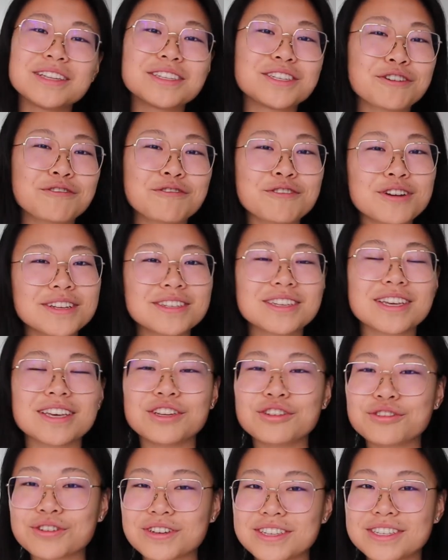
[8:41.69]
different
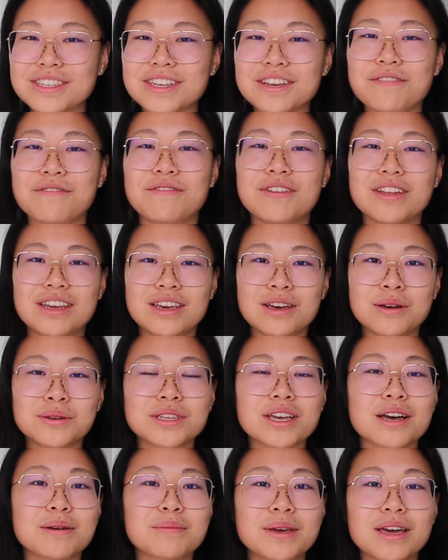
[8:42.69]
interesting
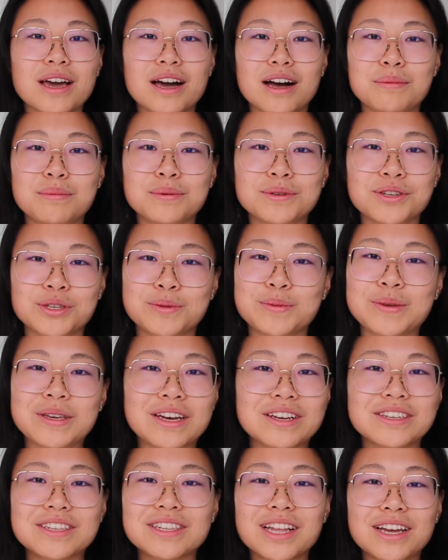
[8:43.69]
videos coming up just
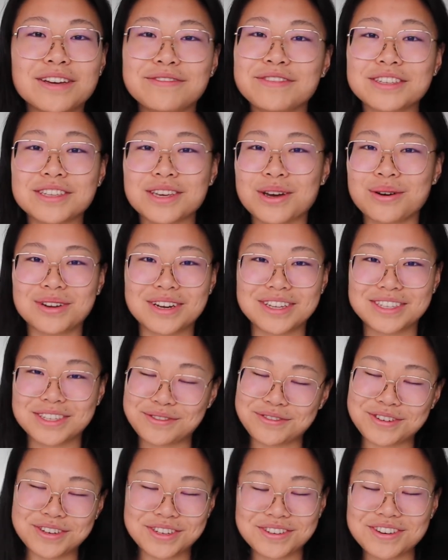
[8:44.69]
because life is going in
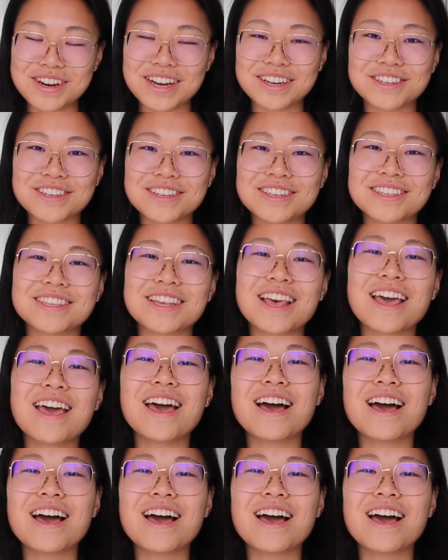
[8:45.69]
different directions.